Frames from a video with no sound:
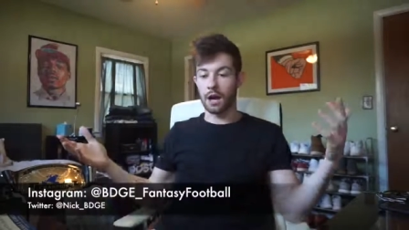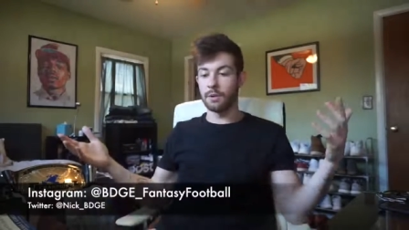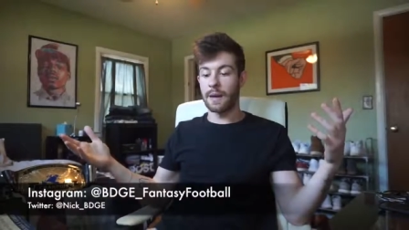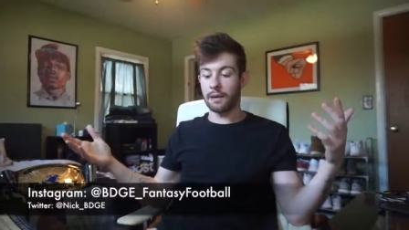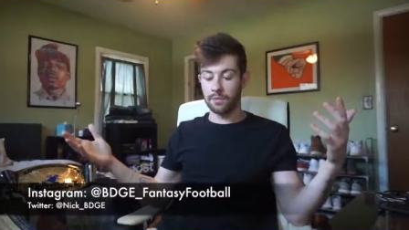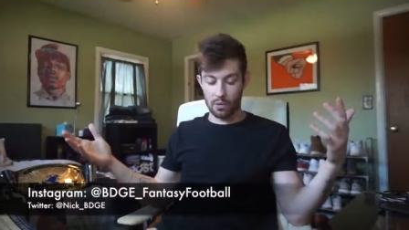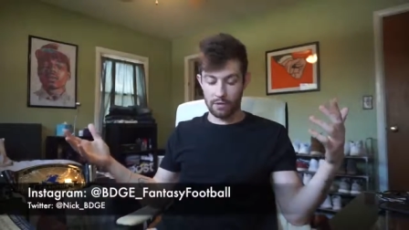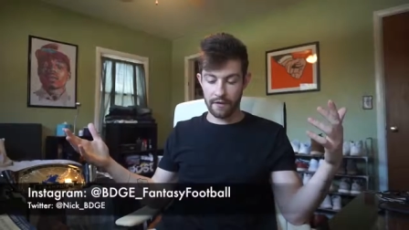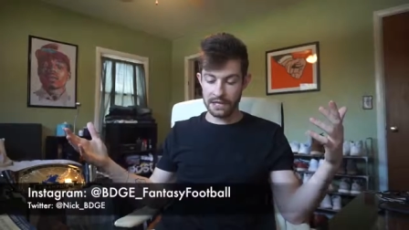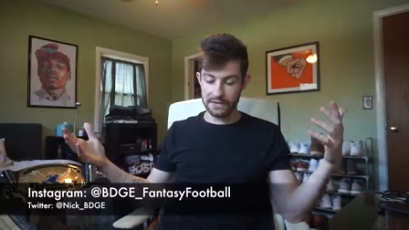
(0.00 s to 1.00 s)
I'll be back with
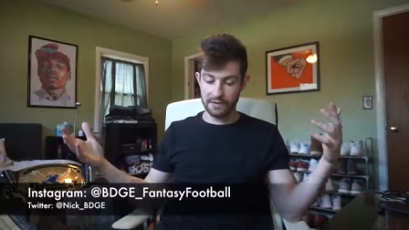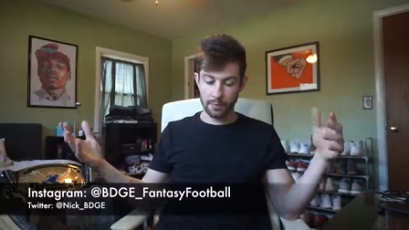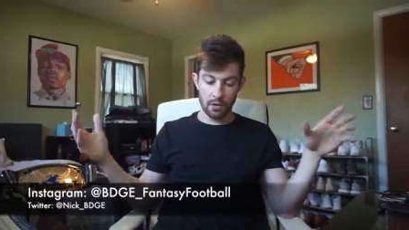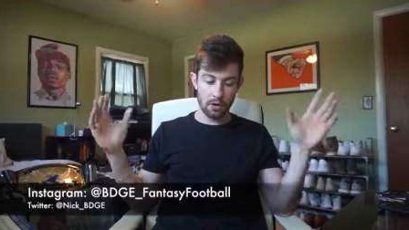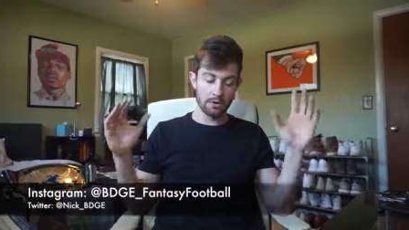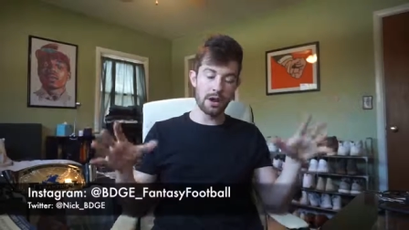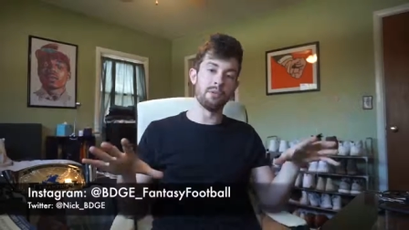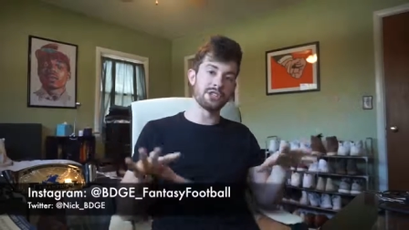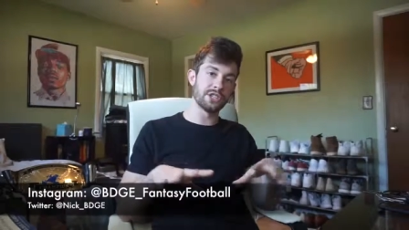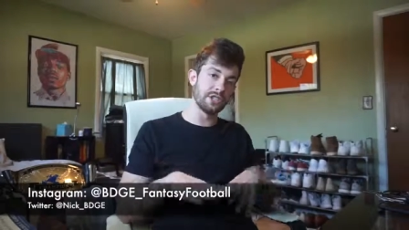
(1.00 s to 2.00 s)
more fantasy football
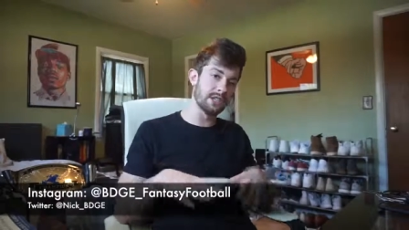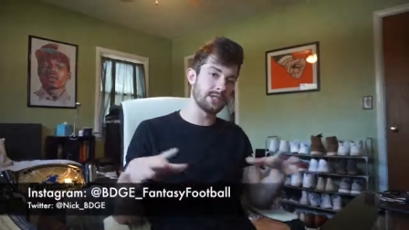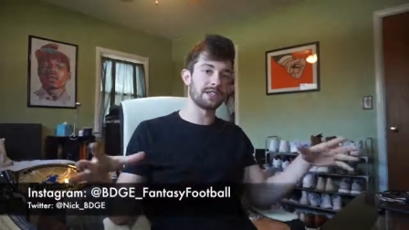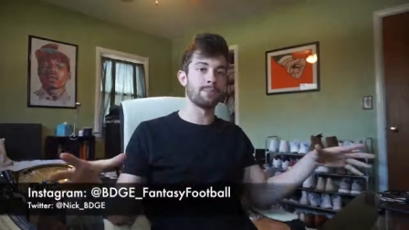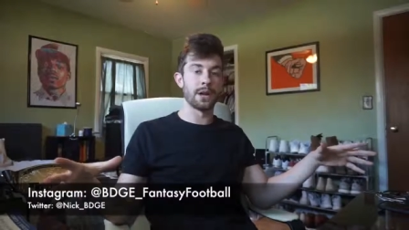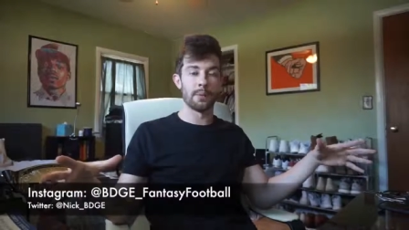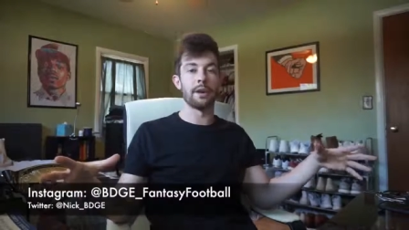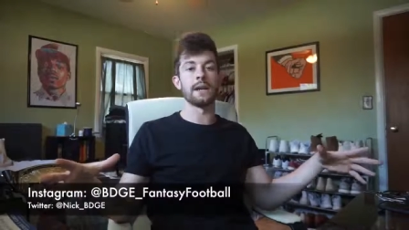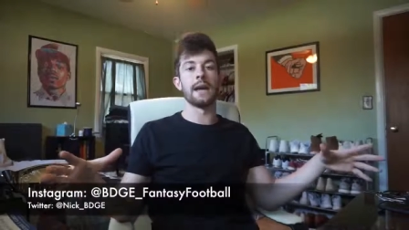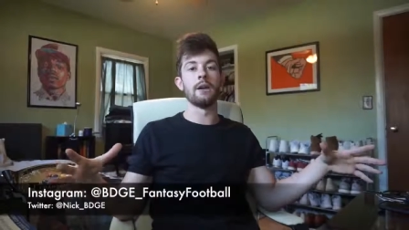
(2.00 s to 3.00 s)
numbers, statistics, player
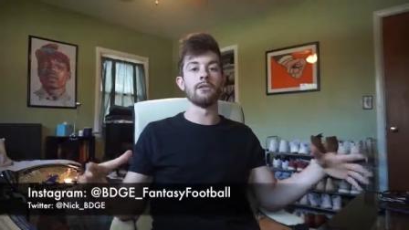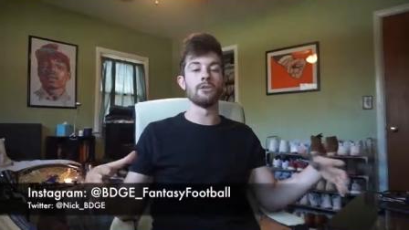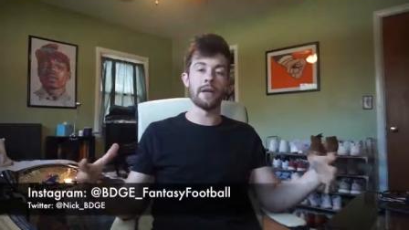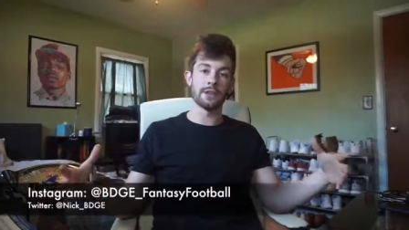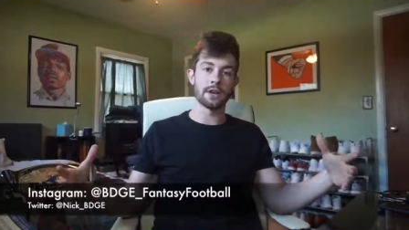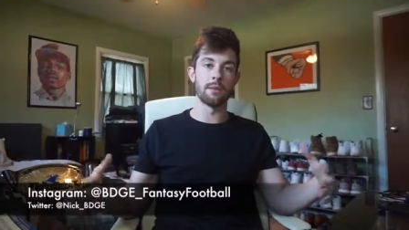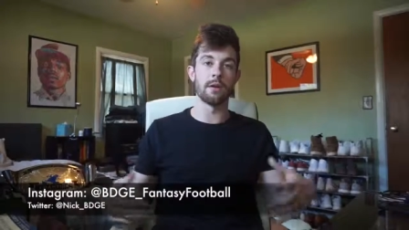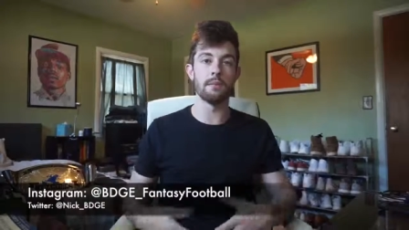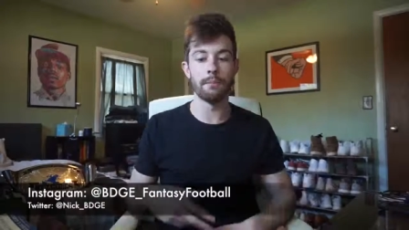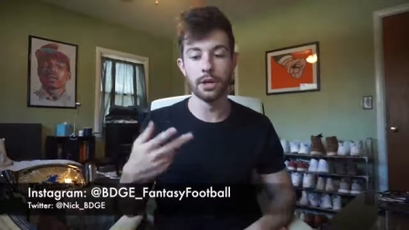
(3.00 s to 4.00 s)
breakdowns throughout the
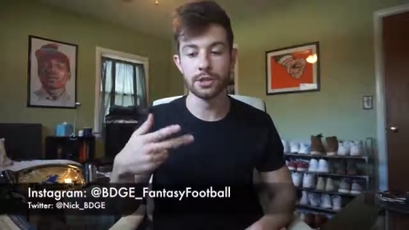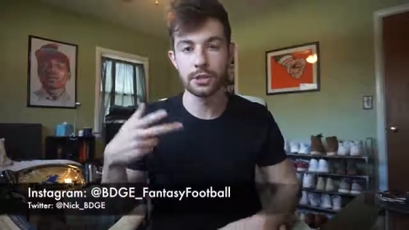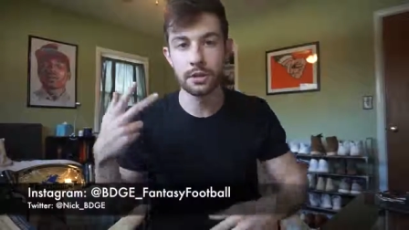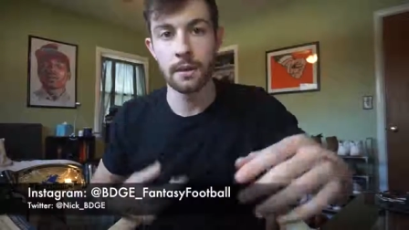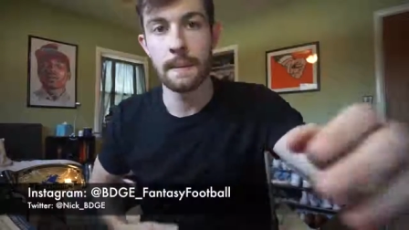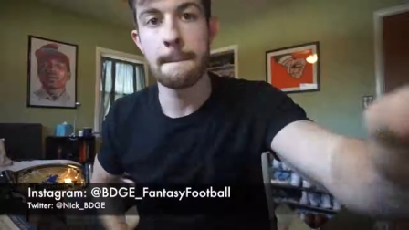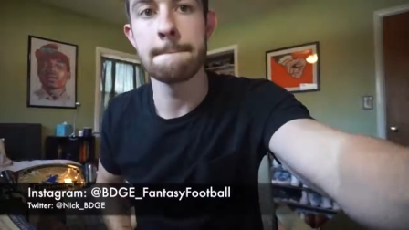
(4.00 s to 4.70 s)
summer. Peace.